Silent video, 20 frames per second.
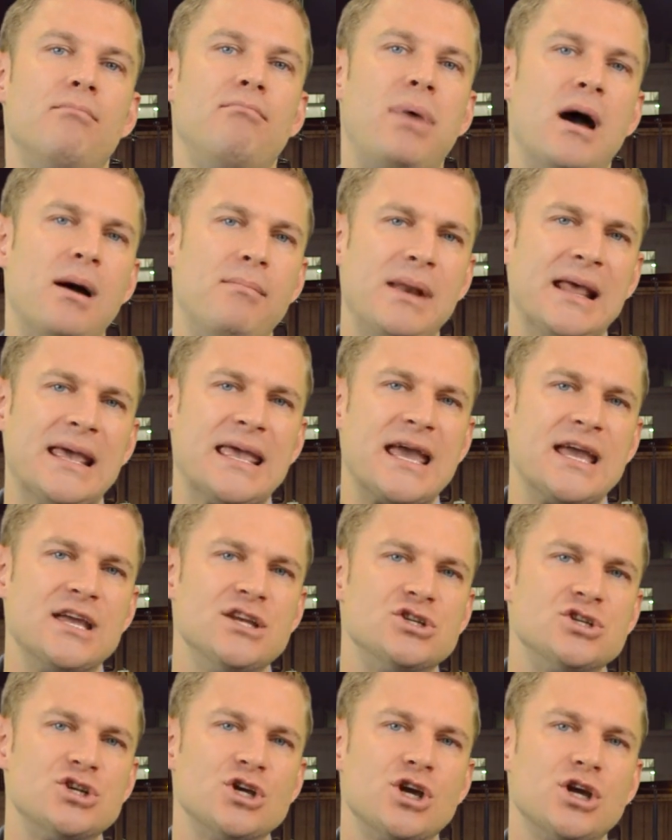
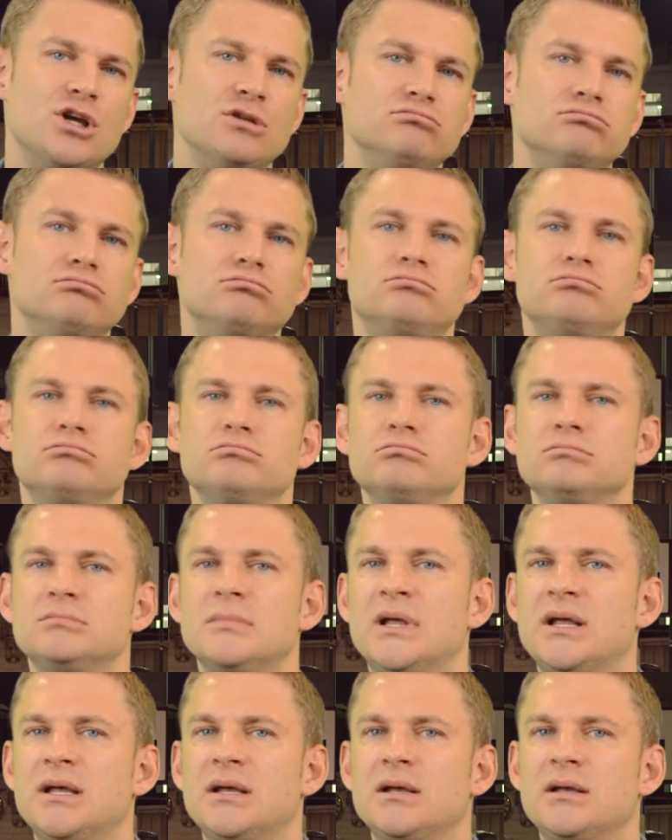Publication,
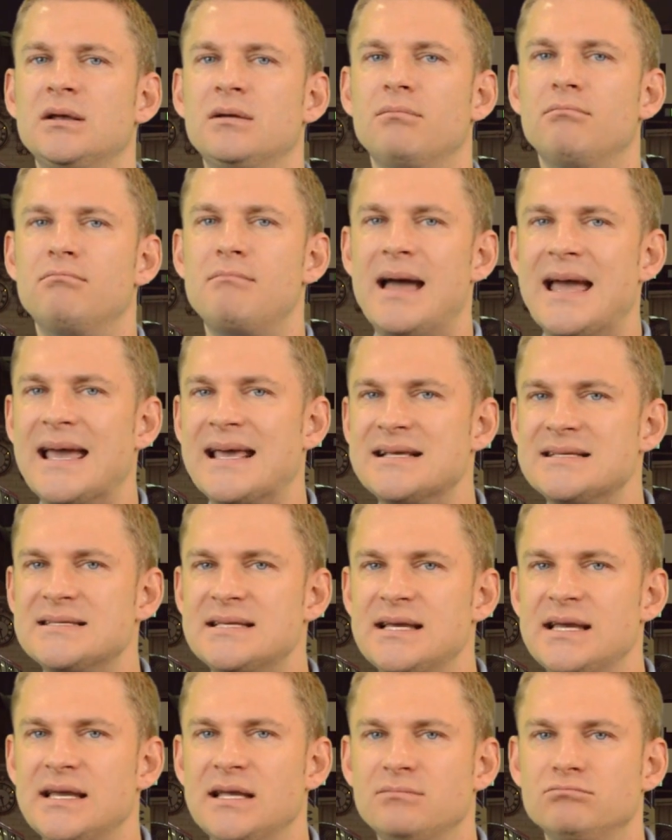
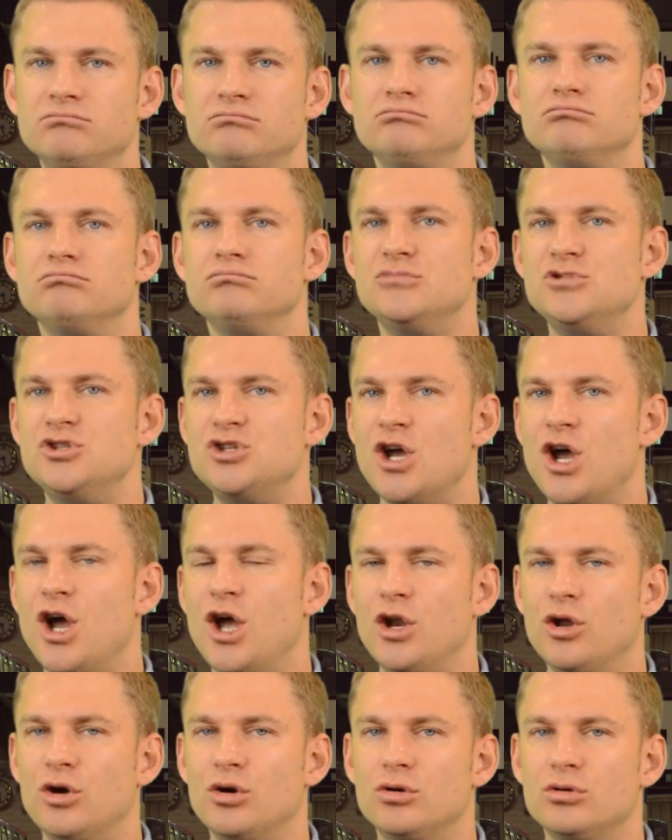magazine,
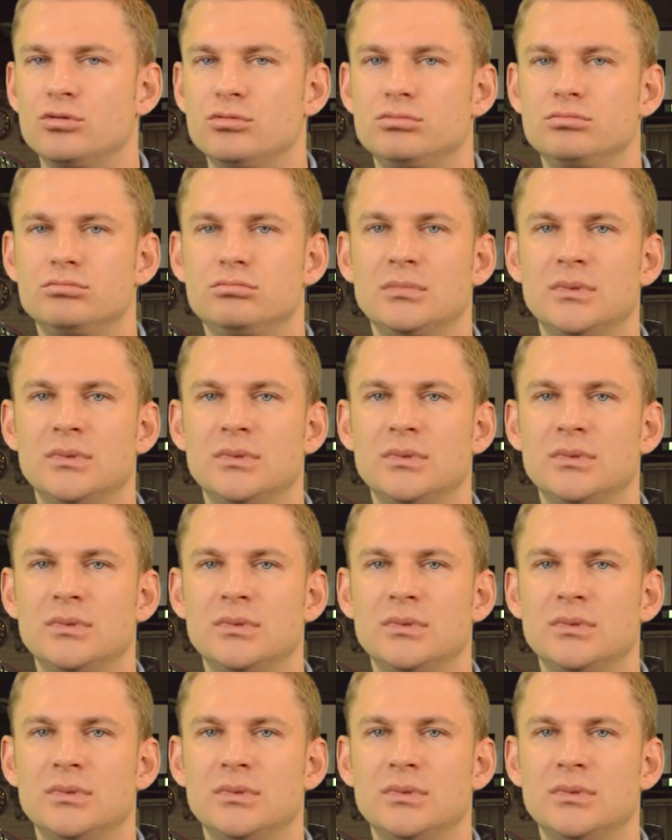journal,